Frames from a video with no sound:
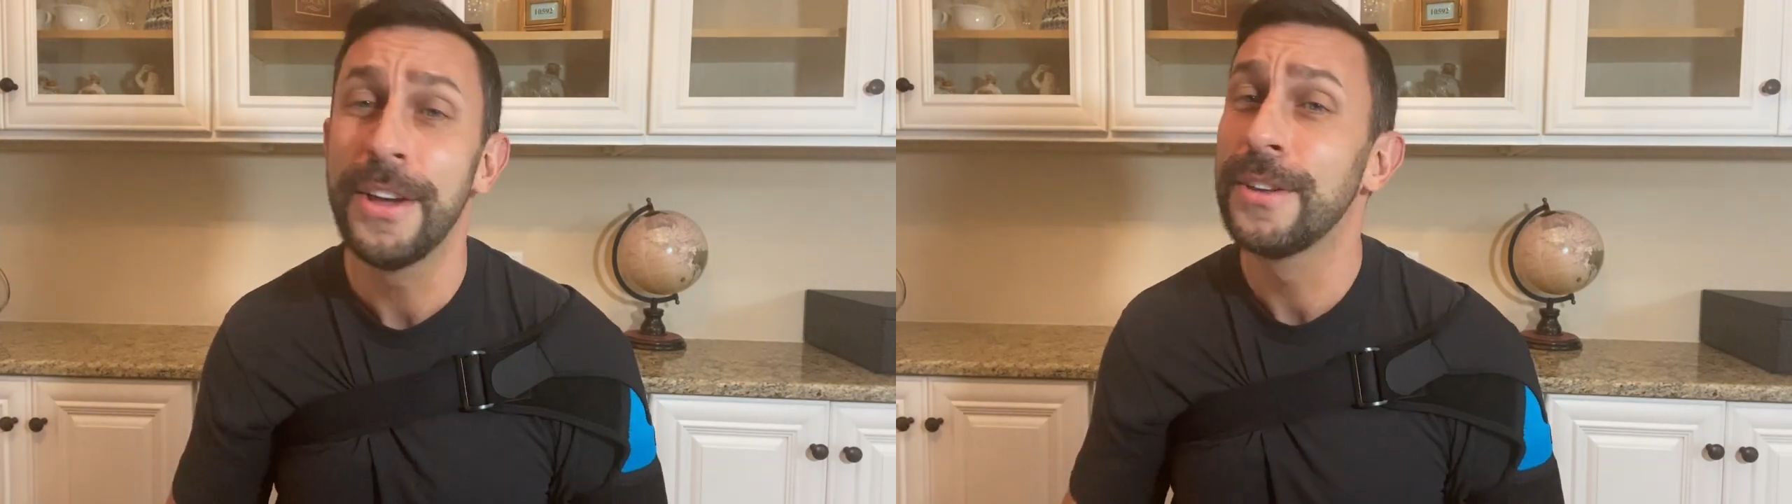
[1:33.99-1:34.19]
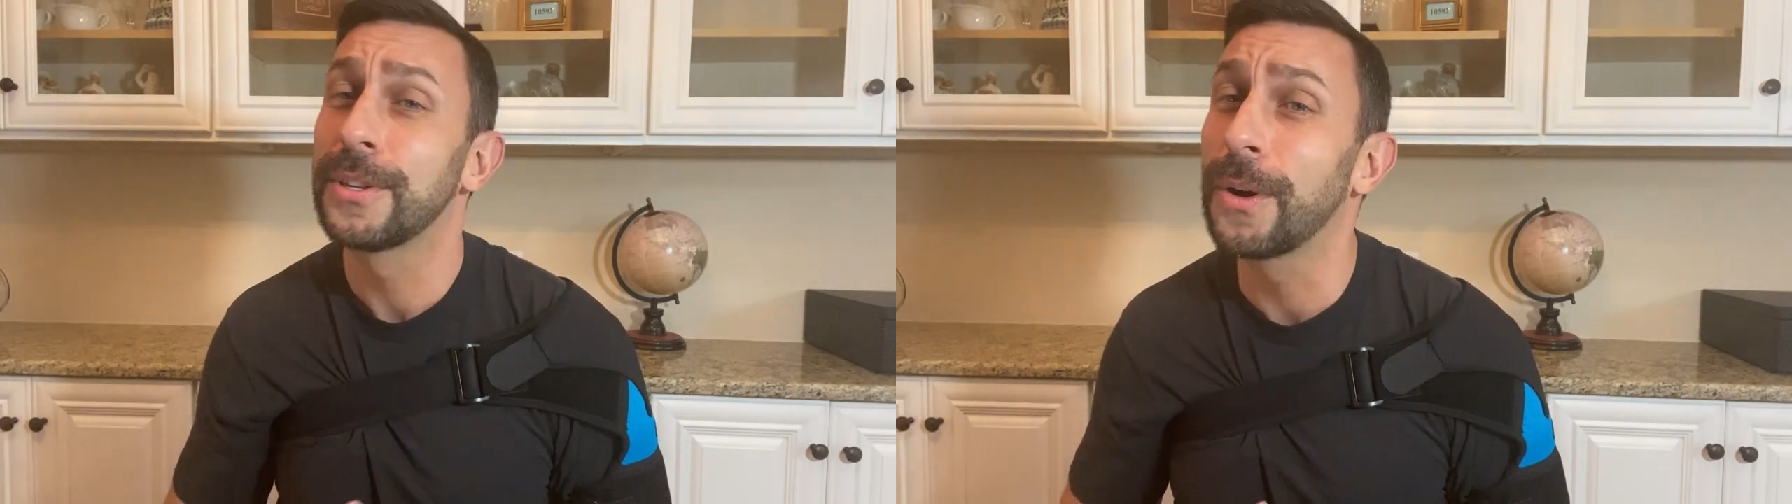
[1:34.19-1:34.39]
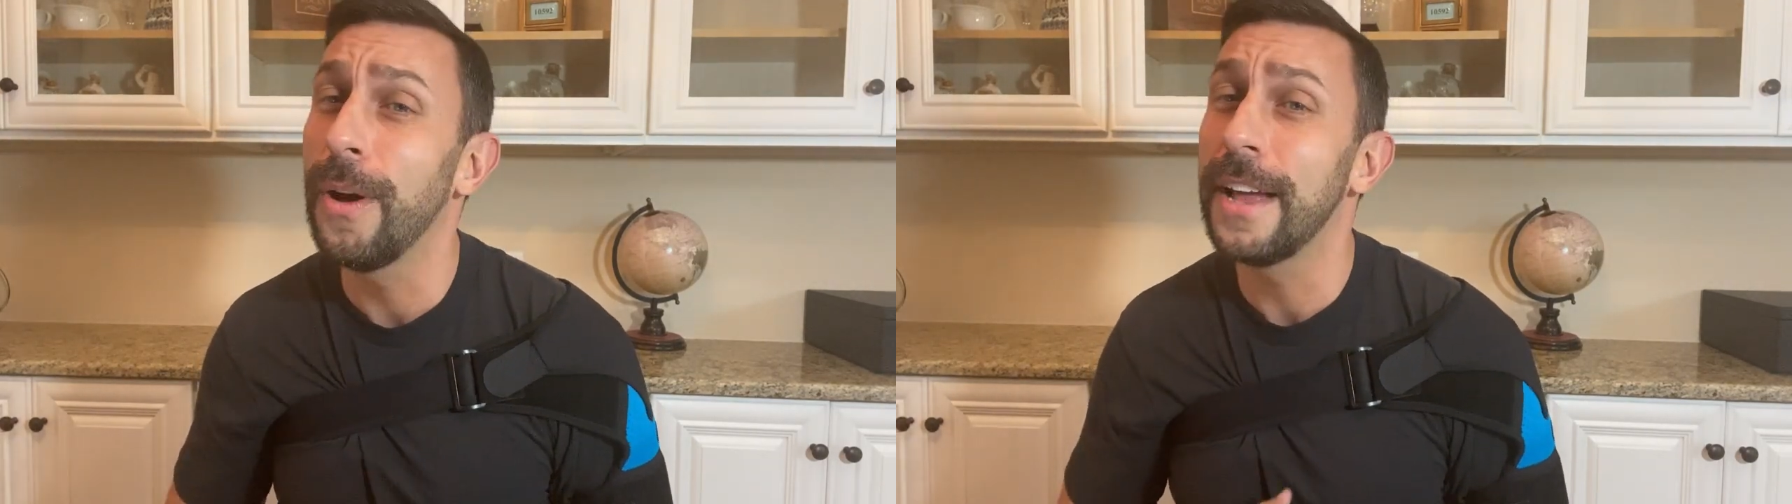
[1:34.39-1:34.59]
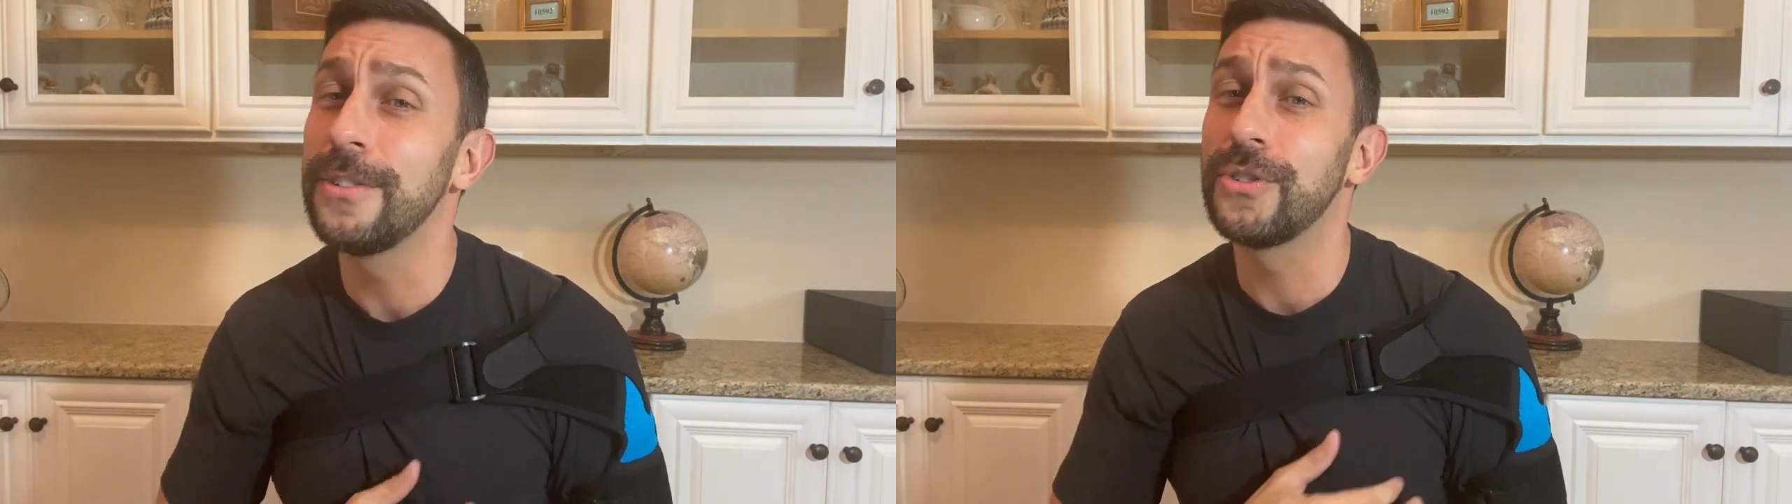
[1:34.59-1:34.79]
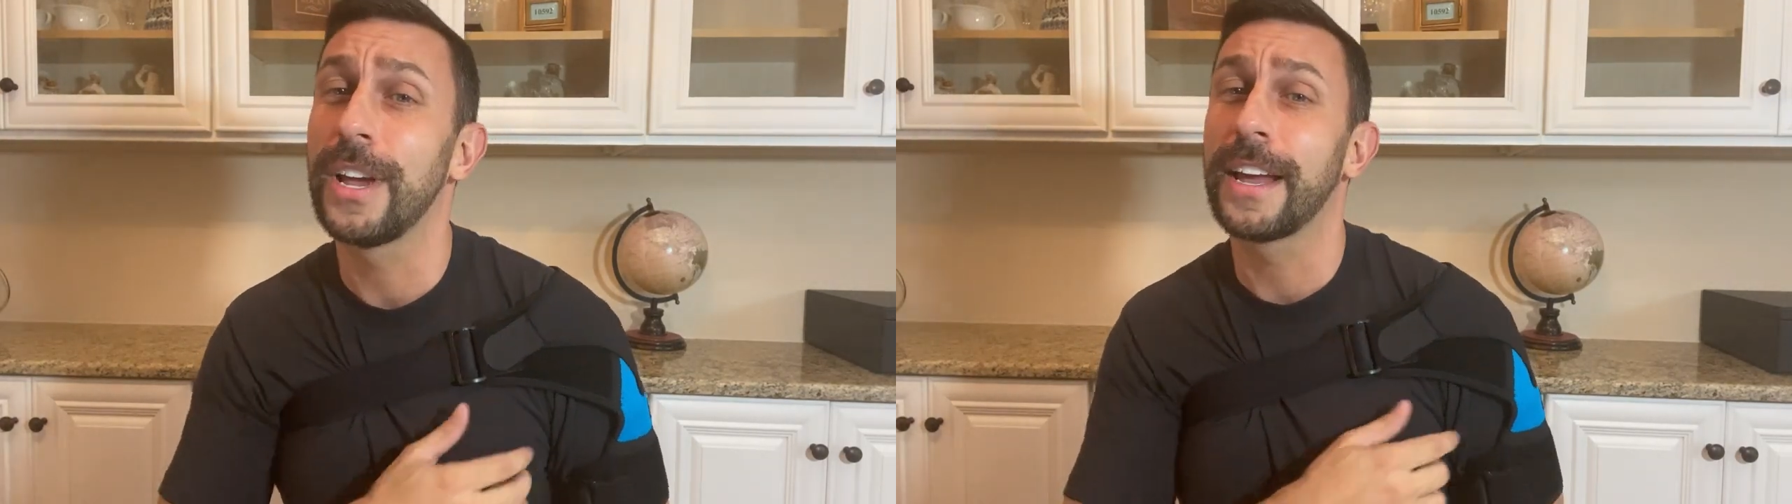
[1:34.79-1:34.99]
So go ahead
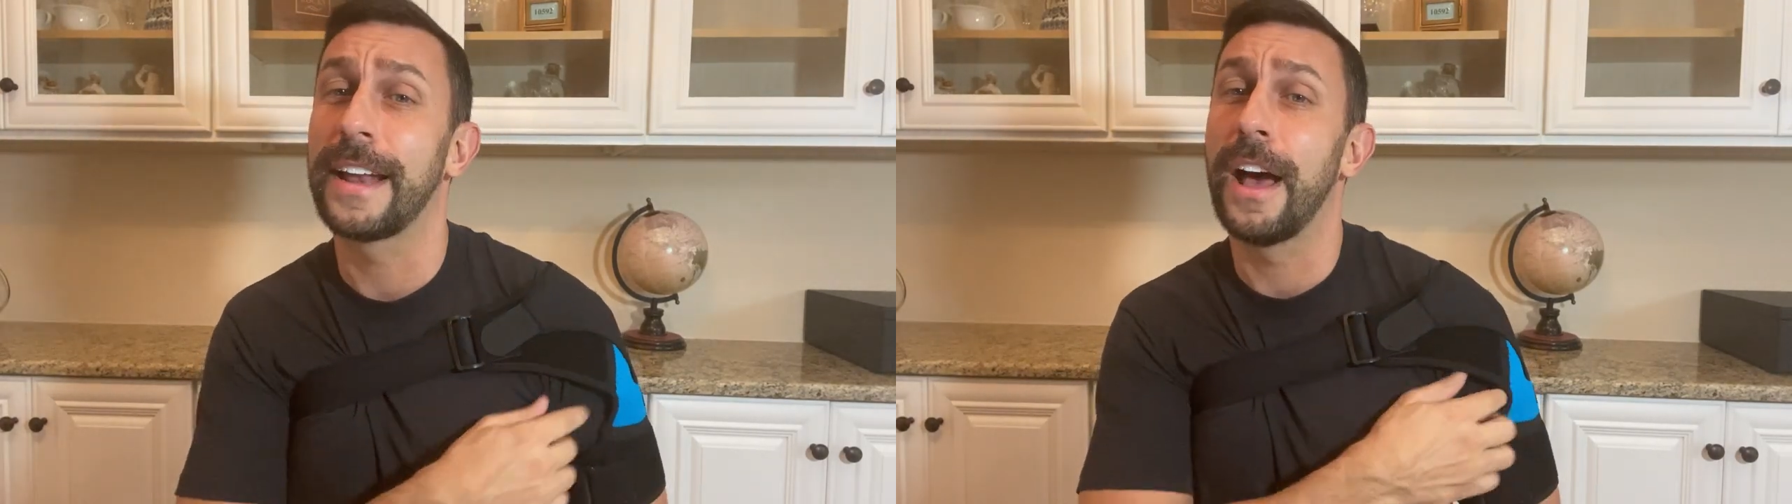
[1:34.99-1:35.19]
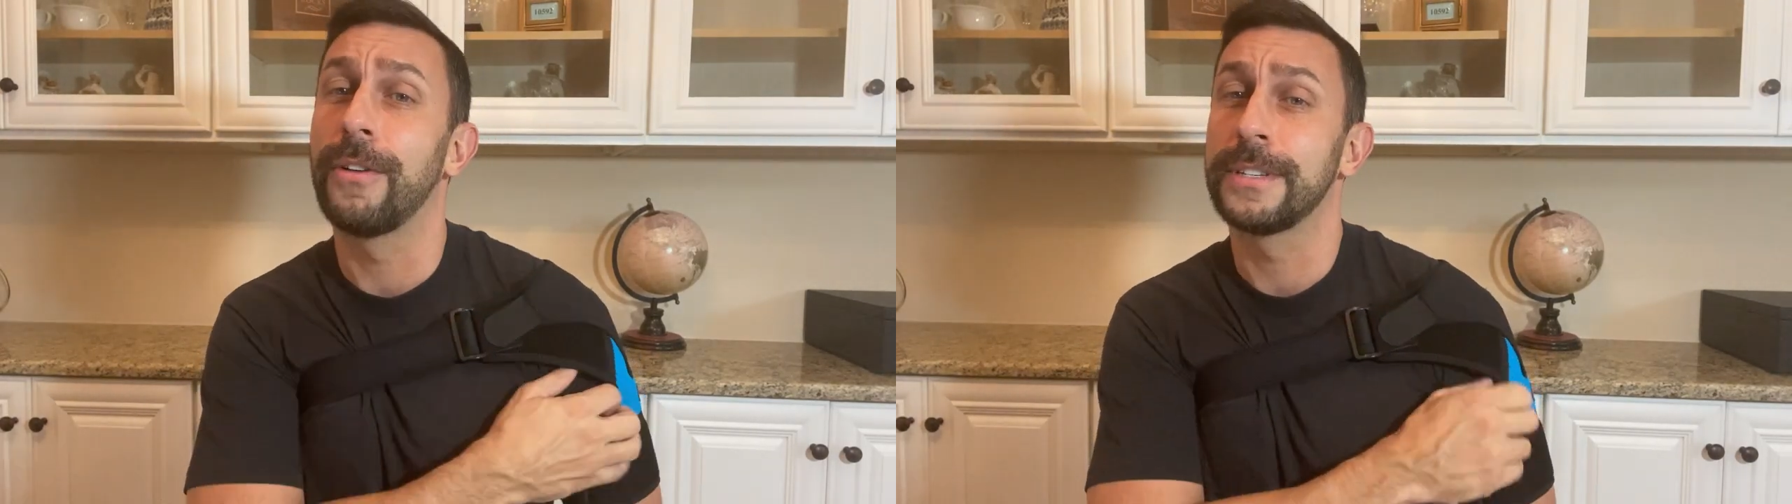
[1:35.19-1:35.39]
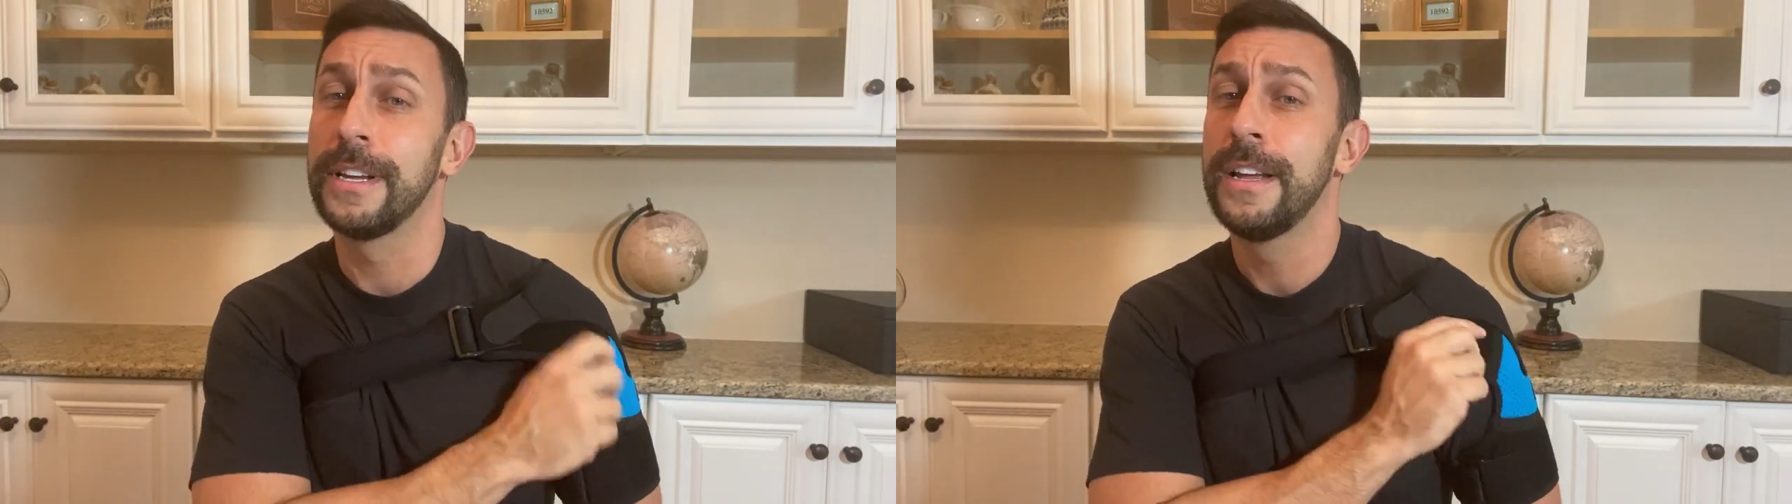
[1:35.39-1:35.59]
and check it out.